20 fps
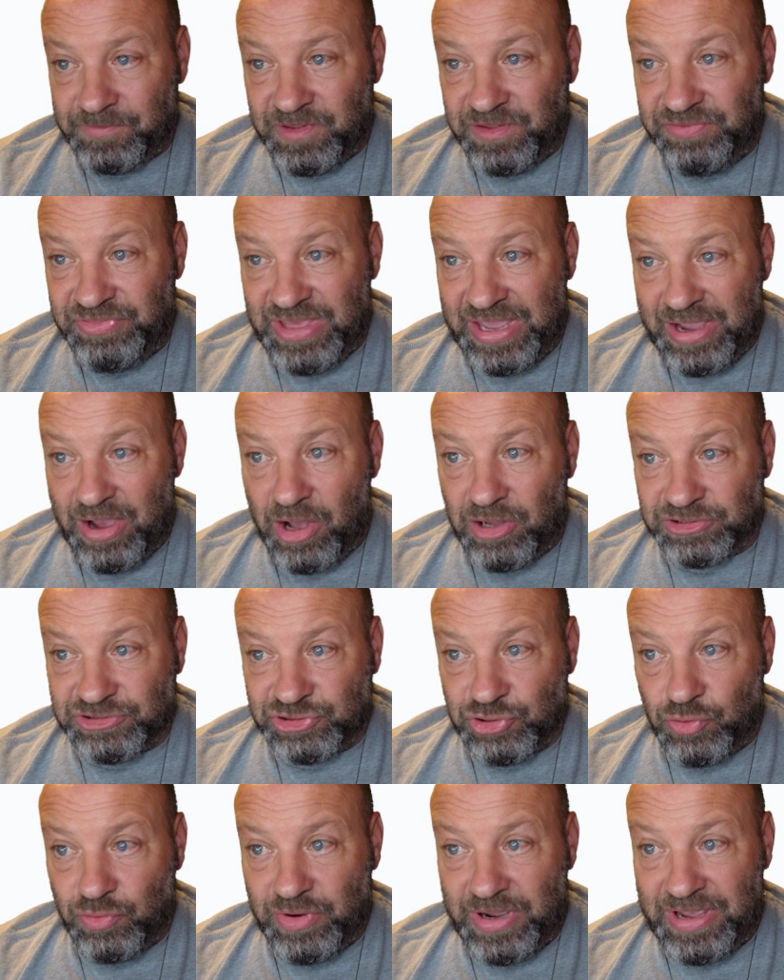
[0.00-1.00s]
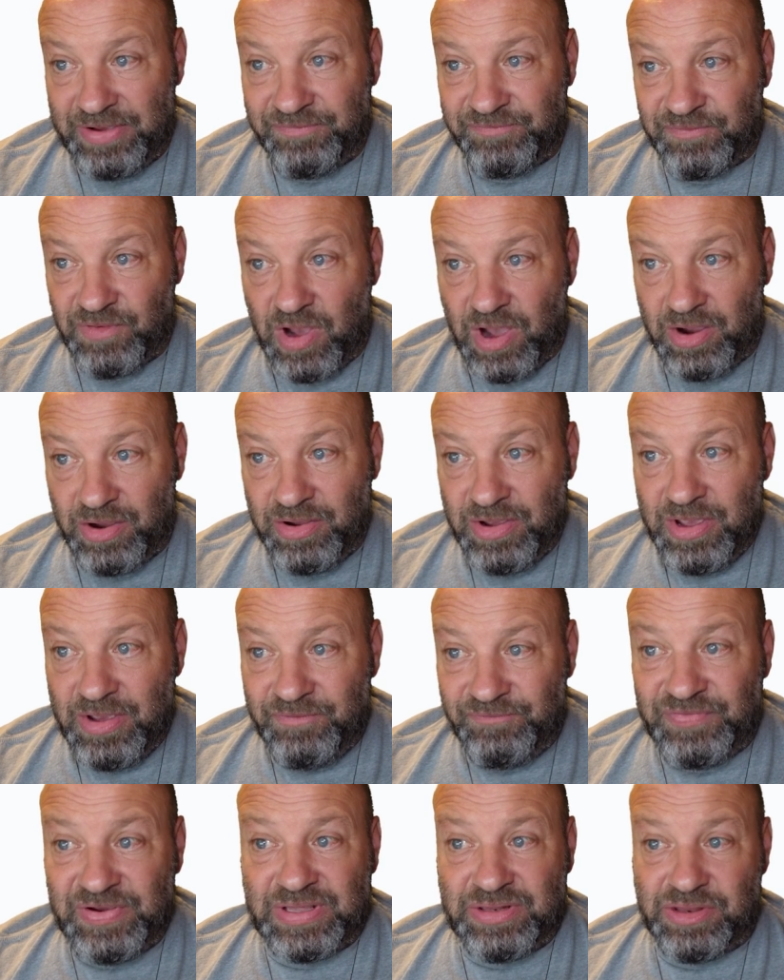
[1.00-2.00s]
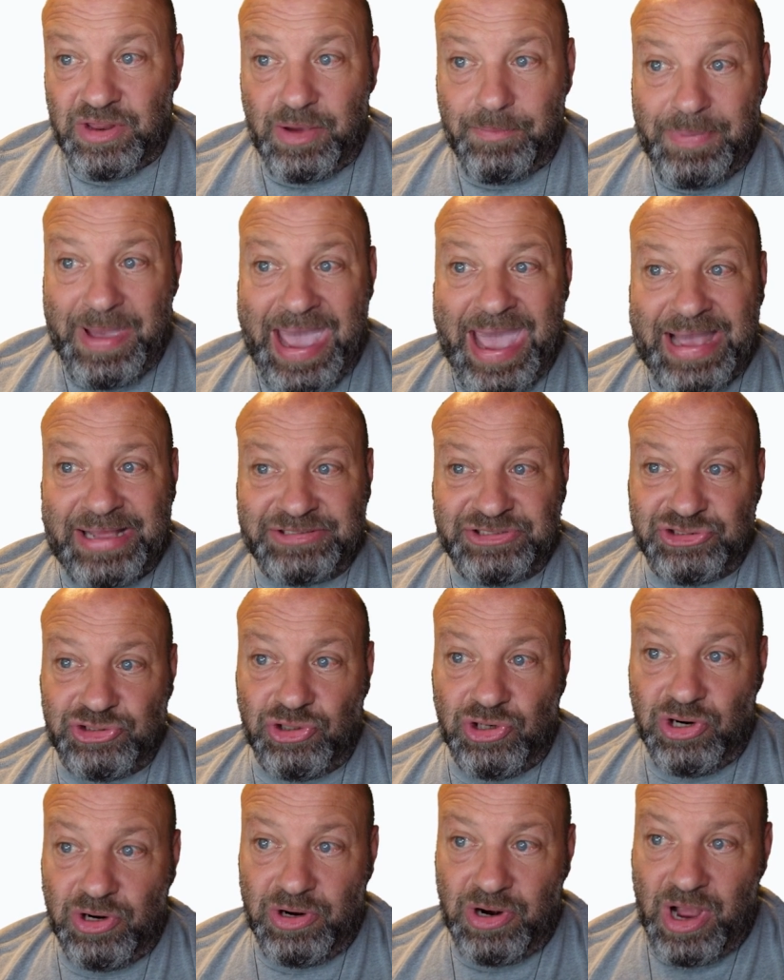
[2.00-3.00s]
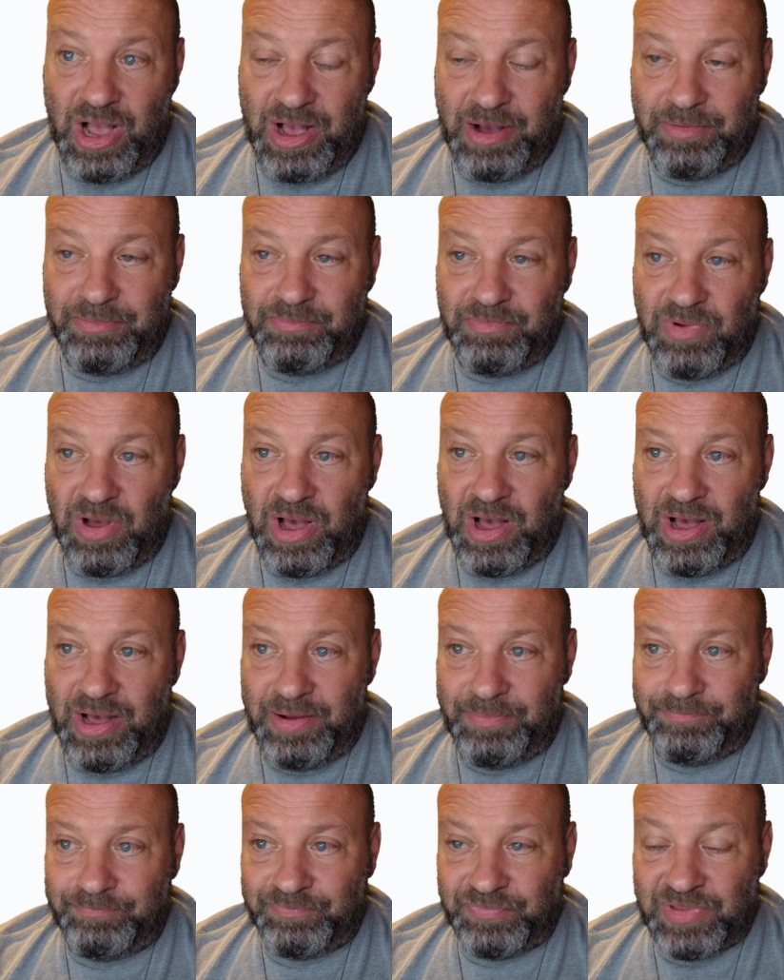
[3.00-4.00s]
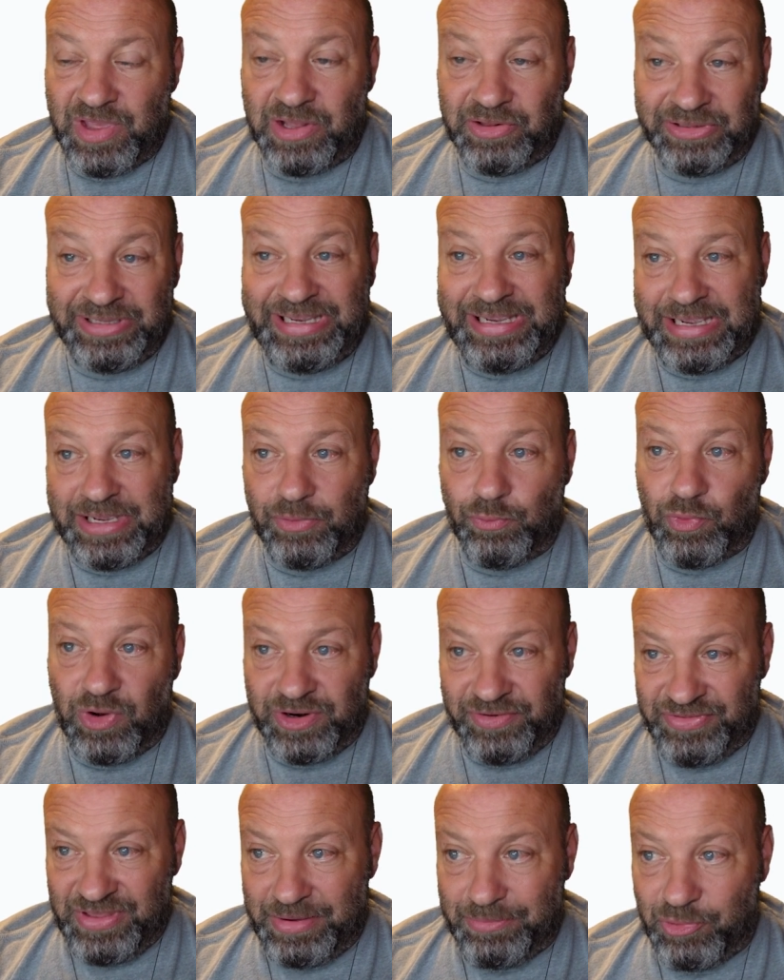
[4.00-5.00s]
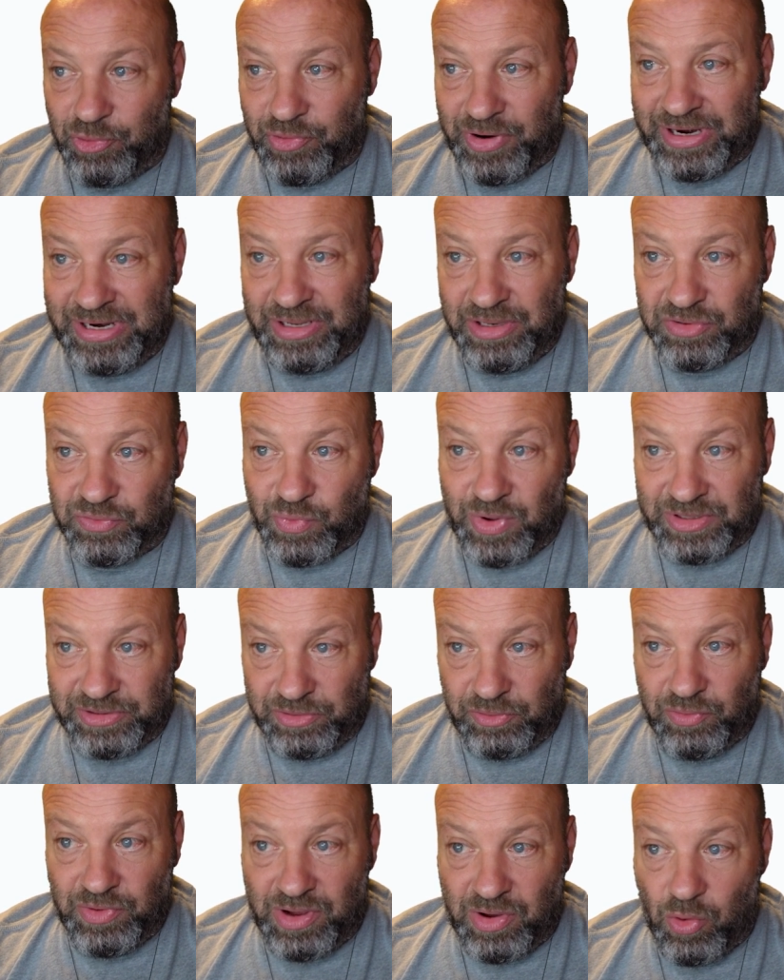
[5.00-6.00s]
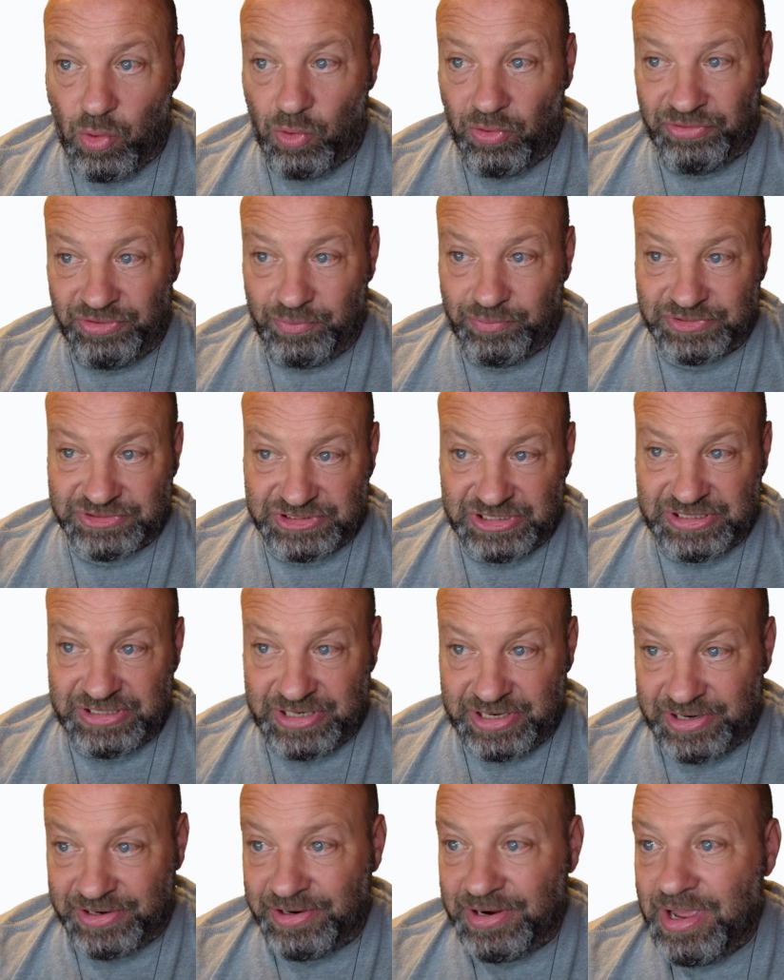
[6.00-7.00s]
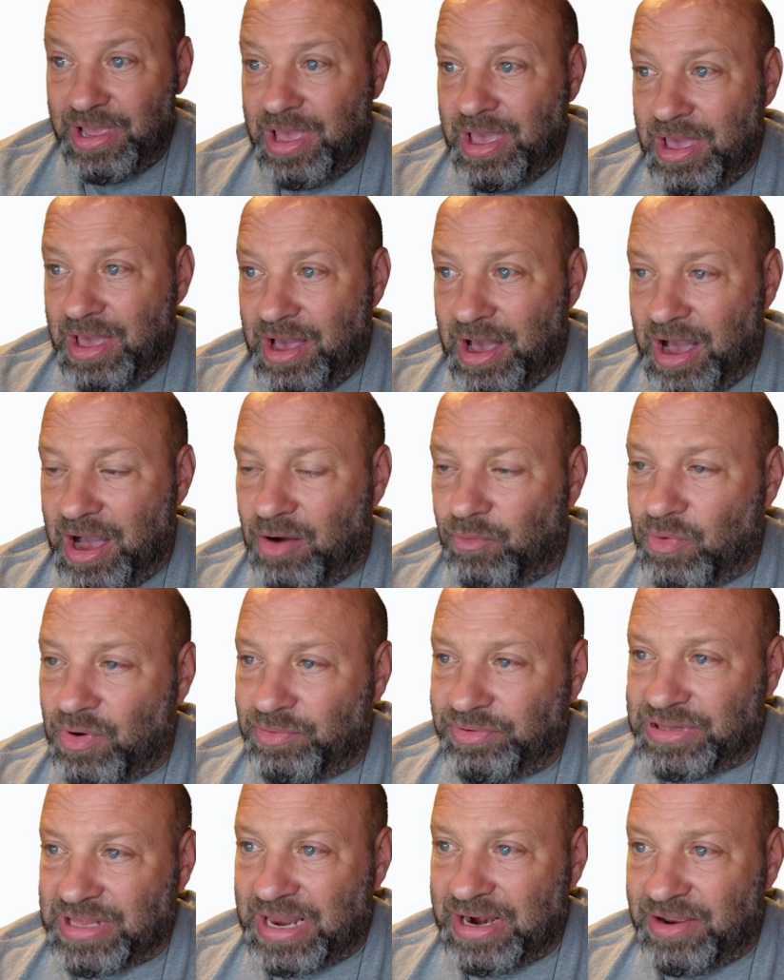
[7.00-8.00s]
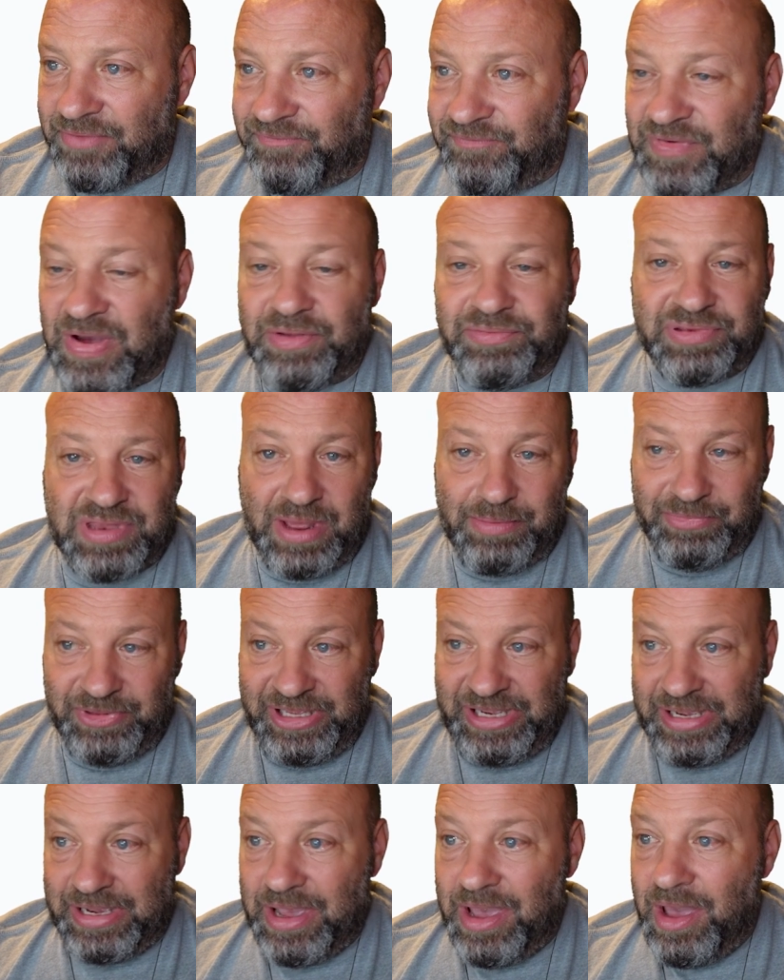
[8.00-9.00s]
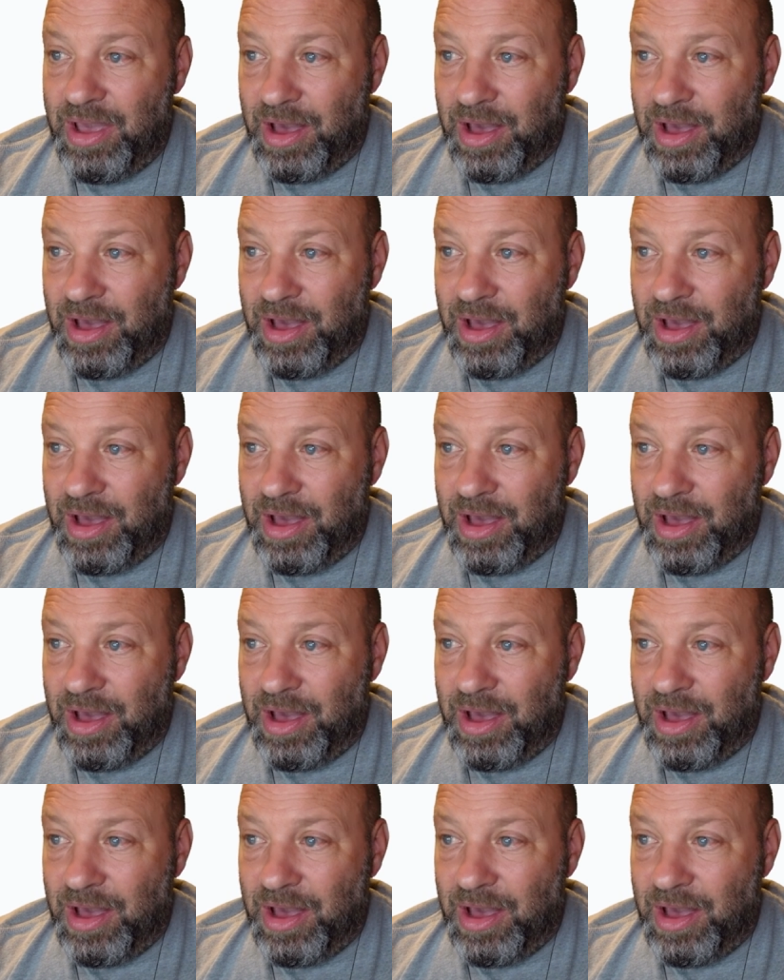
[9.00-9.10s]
they also have fixed a patch or a leak in one of them already as well, too. A hole that was in there. What was that? A valve stem leak.